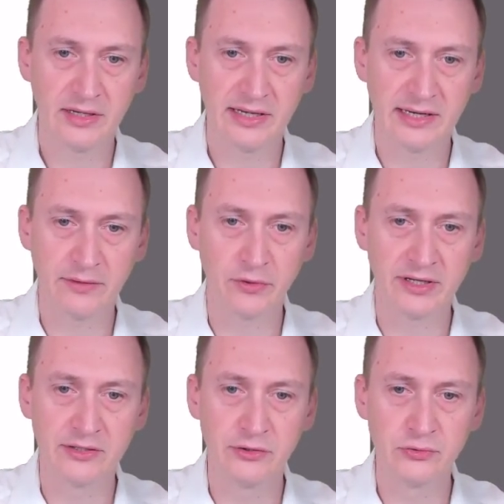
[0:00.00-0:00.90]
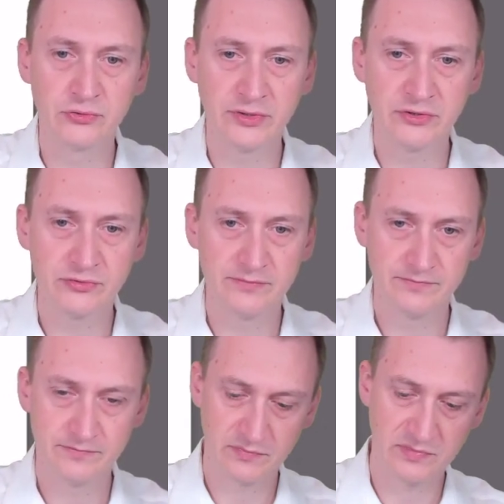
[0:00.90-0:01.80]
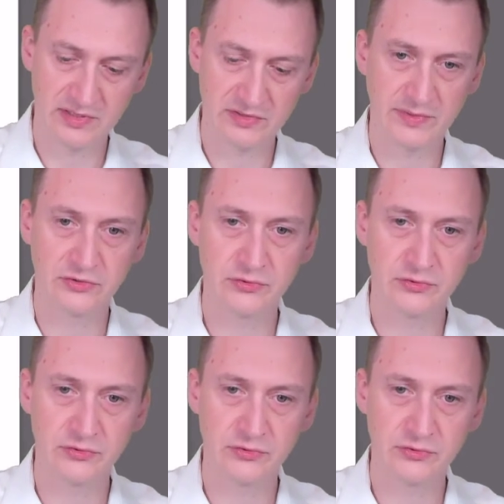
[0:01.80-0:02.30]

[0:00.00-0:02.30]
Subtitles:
And I want a new switch. Let's make